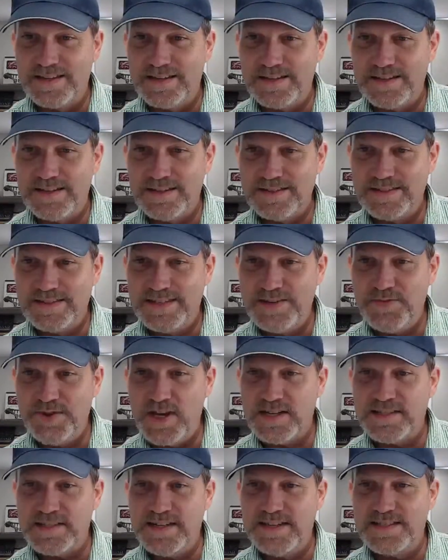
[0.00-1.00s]
Uh,
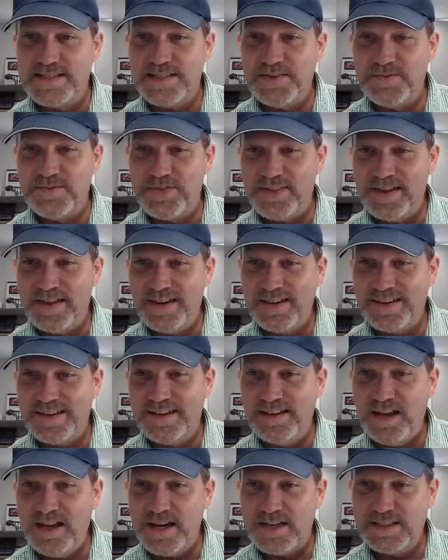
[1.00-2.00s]
DMAX97, thank
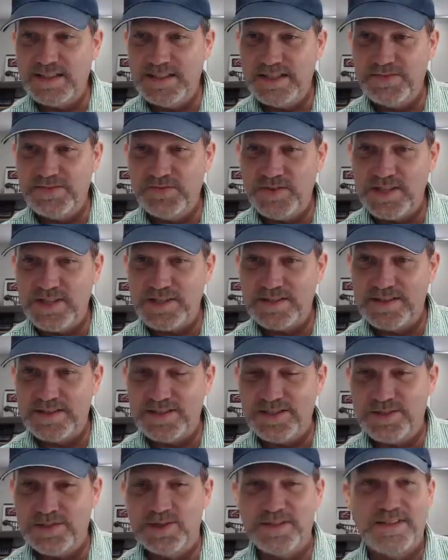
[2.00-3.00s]
God I didn't miss the
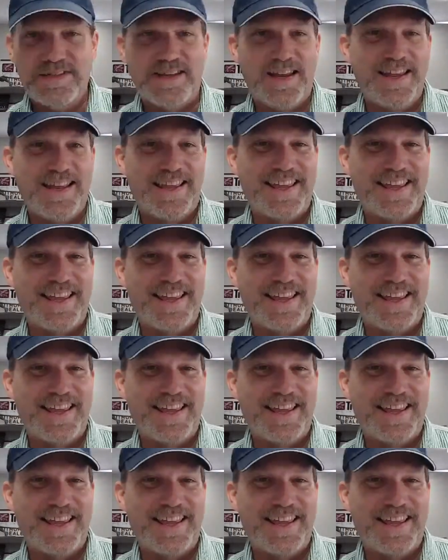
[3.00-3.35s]
show today.